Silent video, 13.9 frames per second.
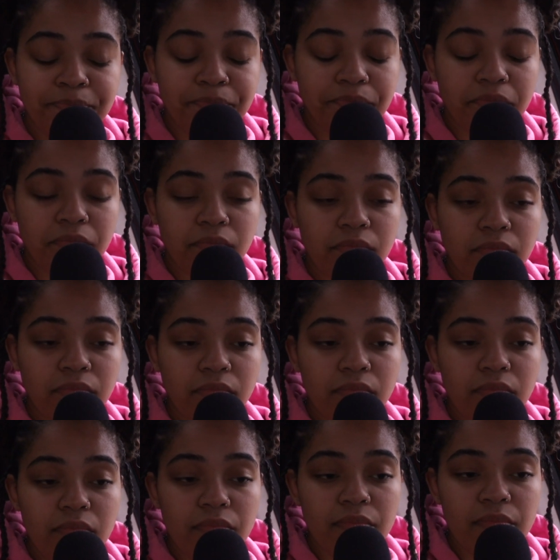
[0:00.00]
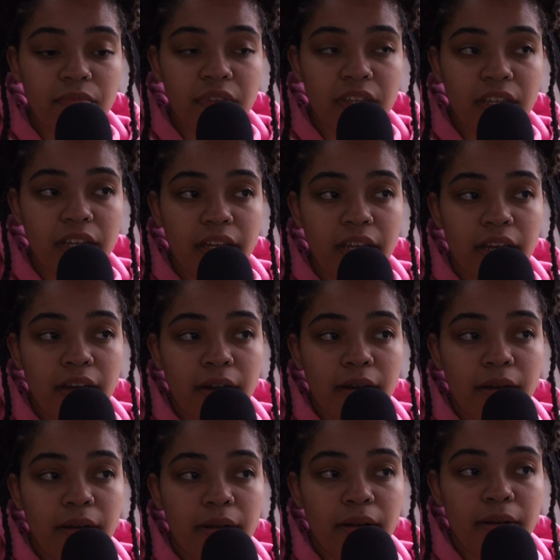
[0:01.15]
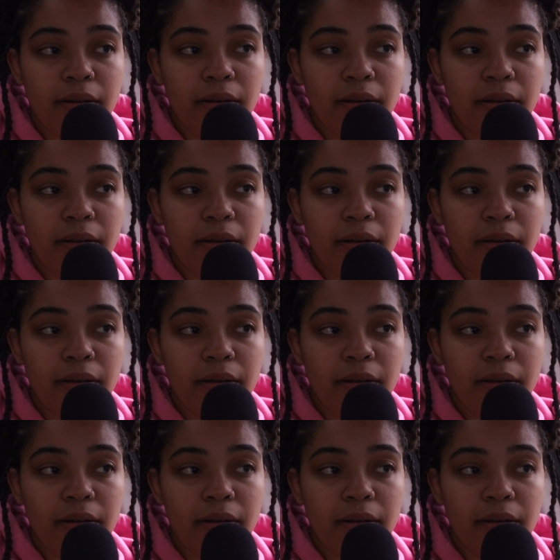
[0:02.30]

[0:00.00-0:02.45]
Nothing is said.